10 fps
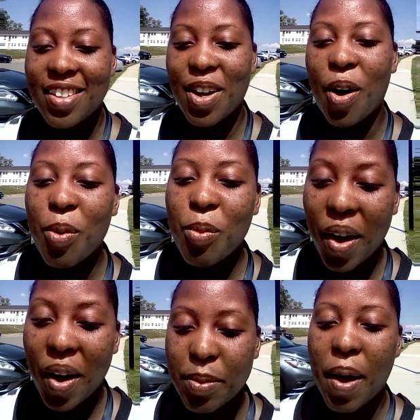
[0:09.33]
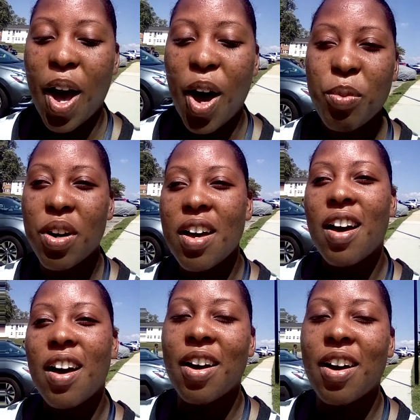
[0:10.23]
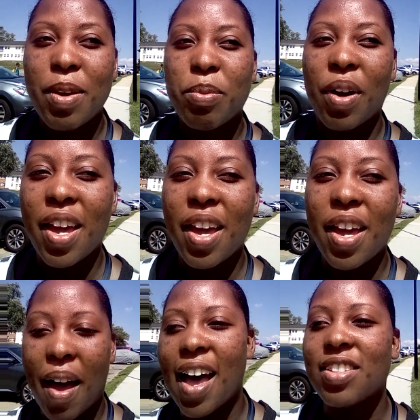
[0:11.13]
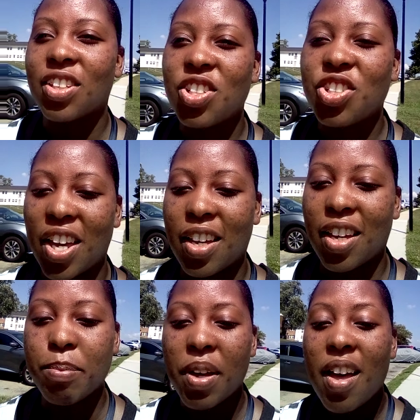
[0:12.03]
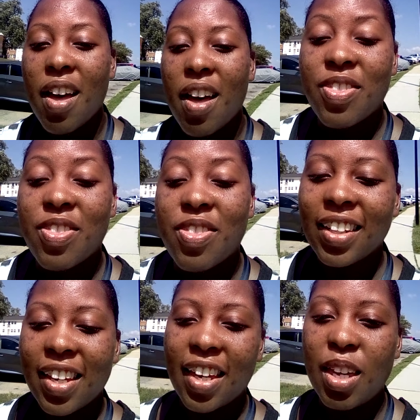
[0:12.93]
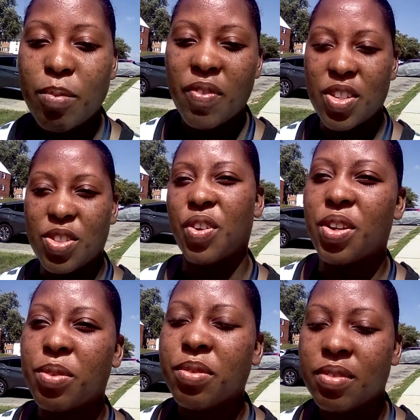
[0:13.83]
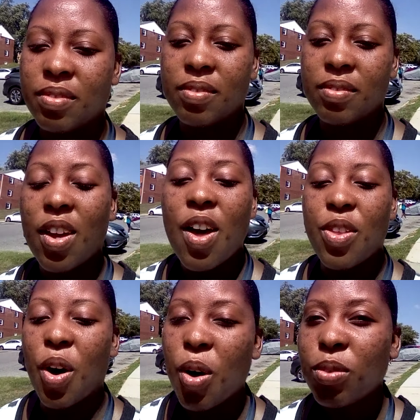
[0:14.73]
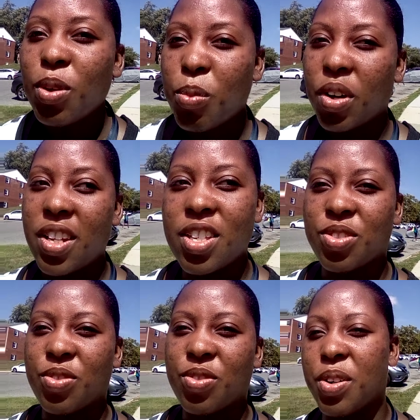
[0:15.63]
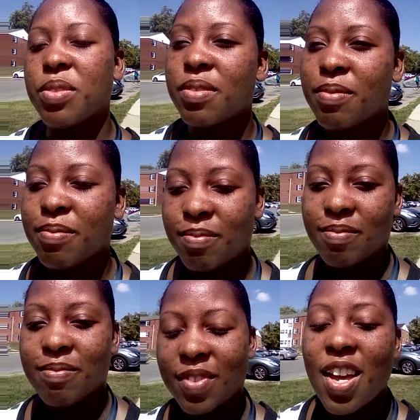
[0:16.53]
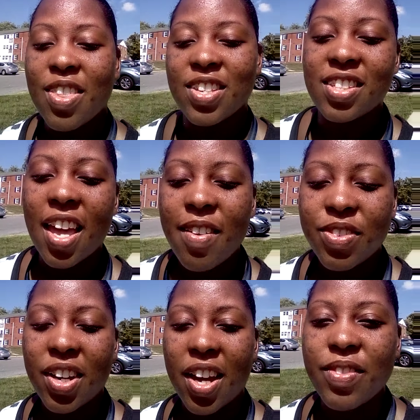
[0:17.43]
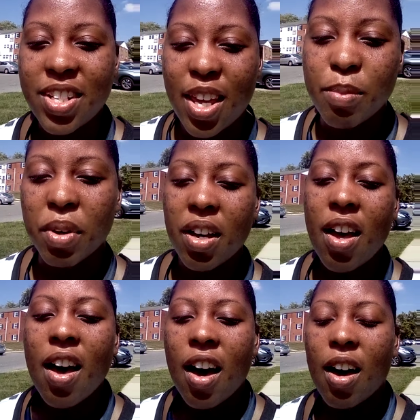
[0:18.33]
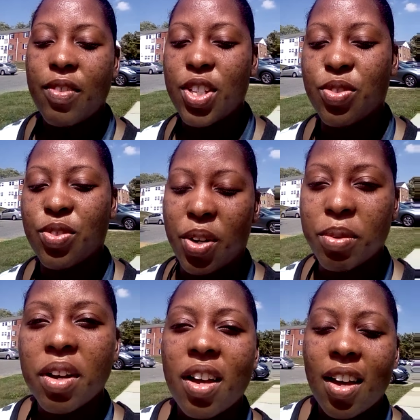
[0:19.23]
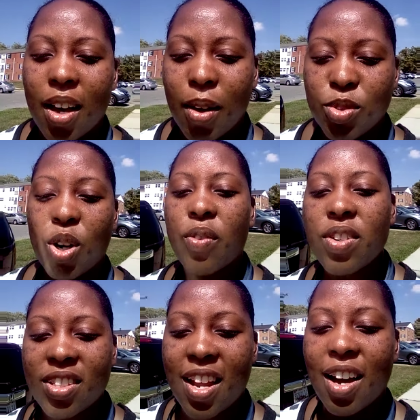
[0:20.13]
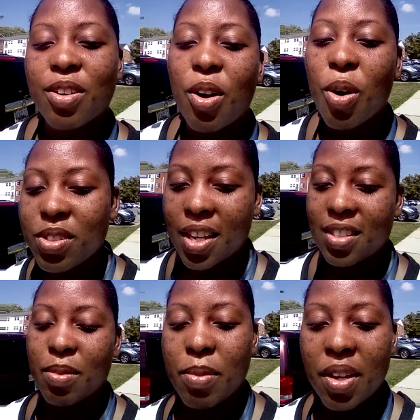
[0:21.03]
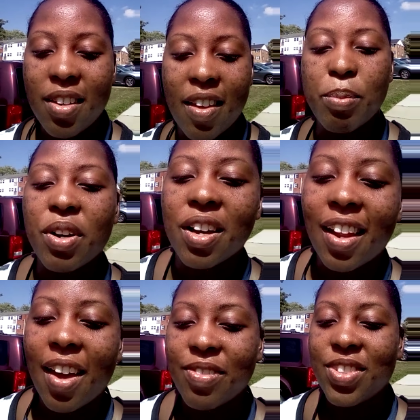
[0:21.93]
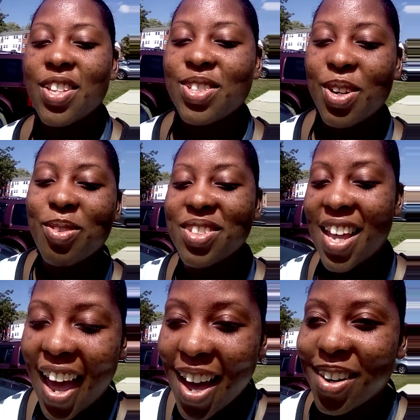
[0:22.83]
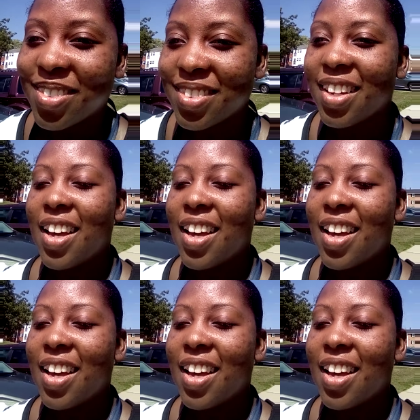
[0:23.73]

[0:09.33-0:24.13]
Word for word: Yahweh is the power of Abraham, Isaac, and Jacob, the Elohim of Israel, the Holy One of Israel, the Savior and Redeemer of Israel. From Torah, Tanakh, Old Testament, and the Book of Life, ten toes down.